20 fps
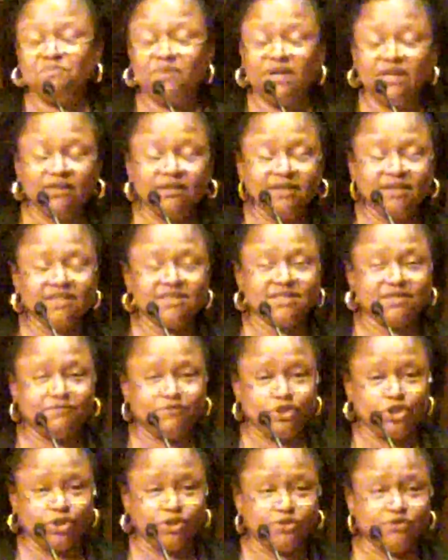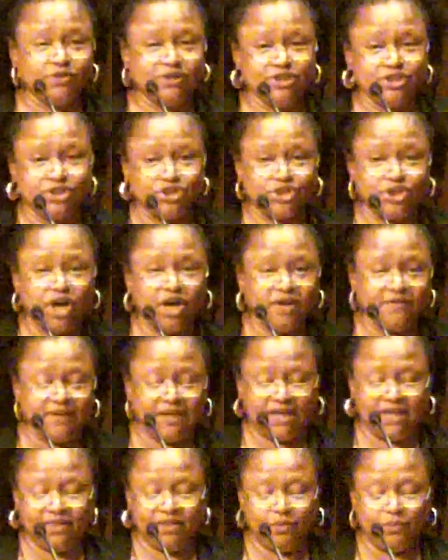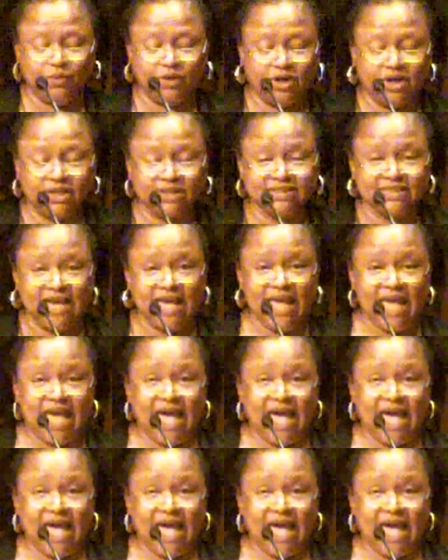millions of children starving in the world.